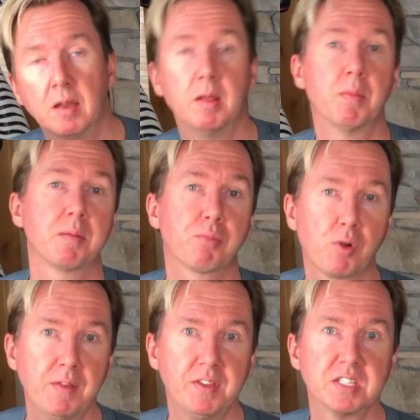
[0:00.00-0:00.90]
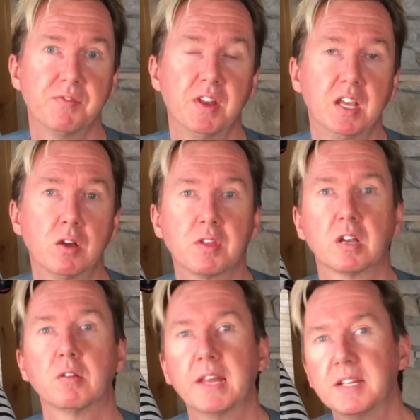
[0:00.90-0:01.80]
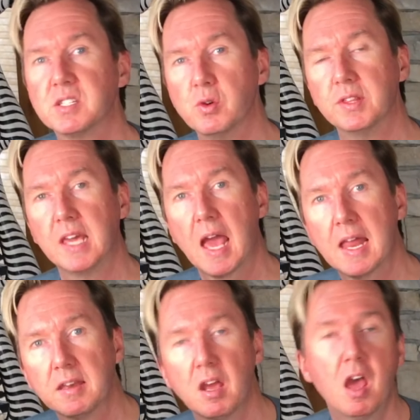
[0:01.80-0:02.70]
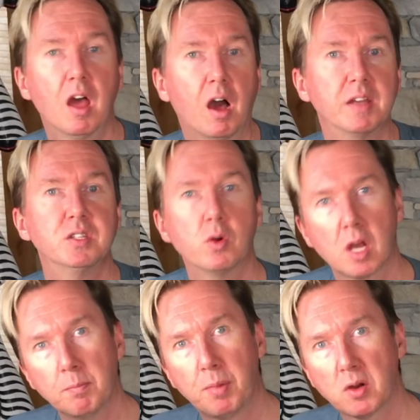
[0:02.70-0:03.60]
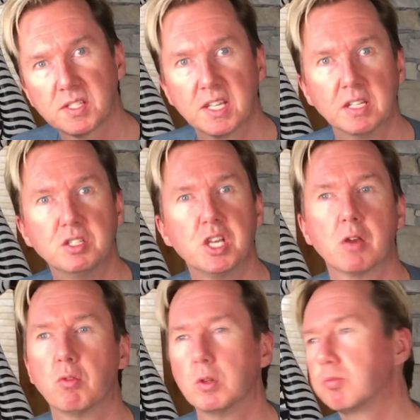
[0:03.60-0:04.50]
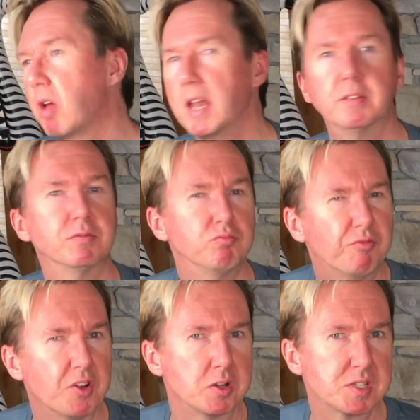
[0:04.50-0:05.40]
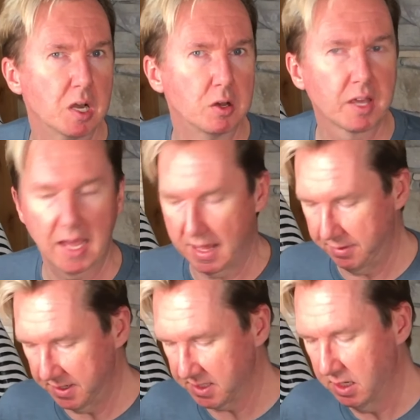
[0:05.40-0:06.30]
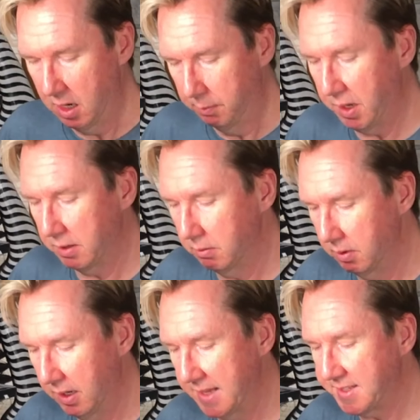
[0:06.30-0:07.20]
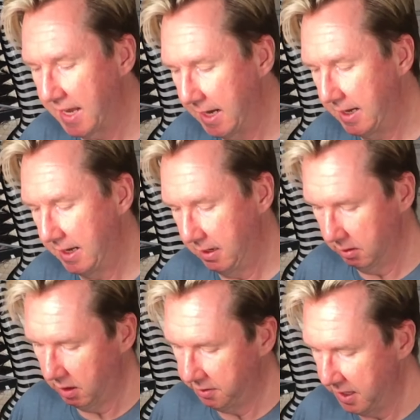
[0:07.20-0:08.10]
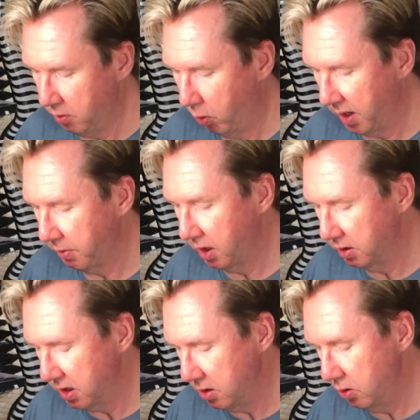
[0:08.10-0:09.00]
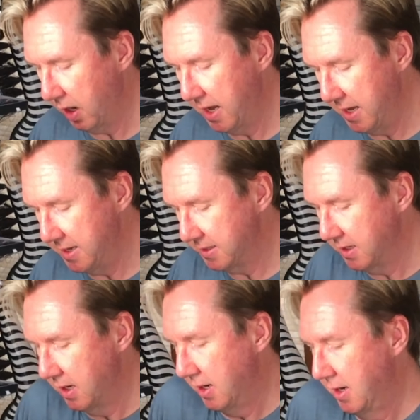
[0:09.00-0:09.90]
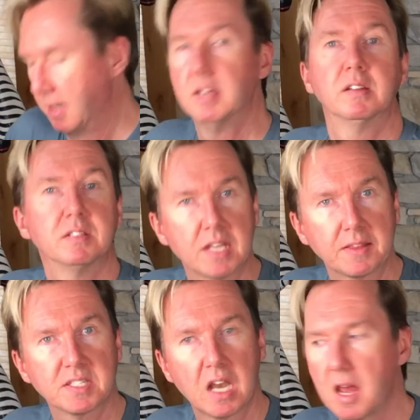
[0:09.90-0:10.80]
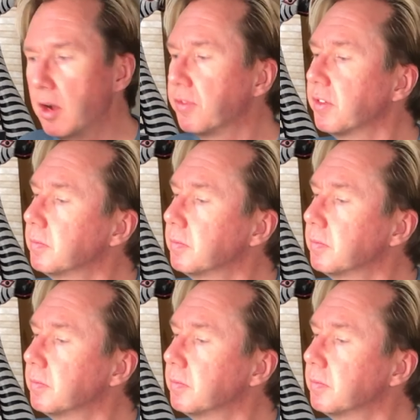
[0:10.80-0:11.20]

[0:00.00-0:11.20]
In my previous video that I'll link to at the end, I do an unboxing and general kind of first look at this. But let's get in here. I think what I'm gonna do is take the slide off.